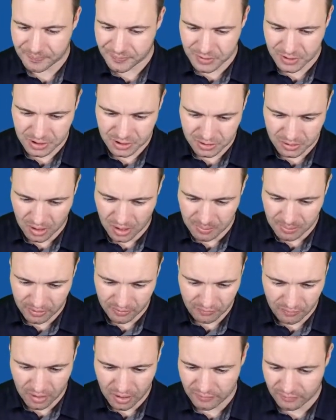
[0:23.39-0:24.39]
just type
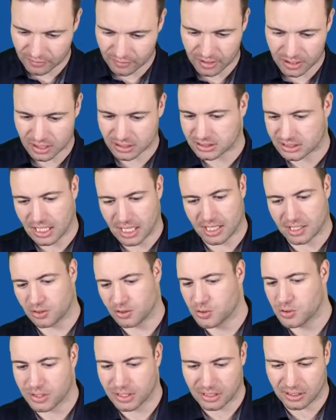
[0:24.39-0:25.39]
in Write For Us and
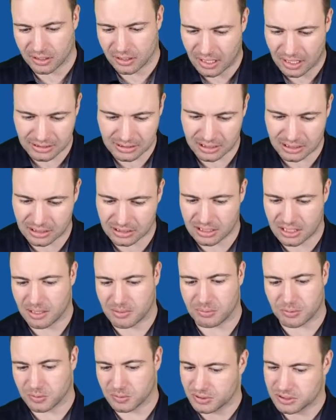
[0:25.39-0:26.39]
cooking as an
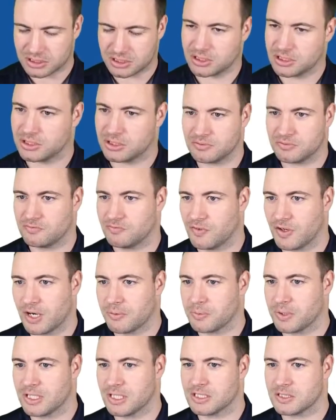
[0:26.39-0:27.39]
example. Let's just run
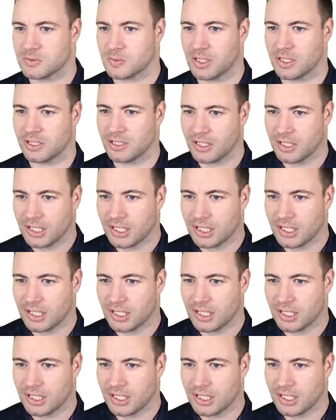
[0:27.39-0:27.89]
with this one.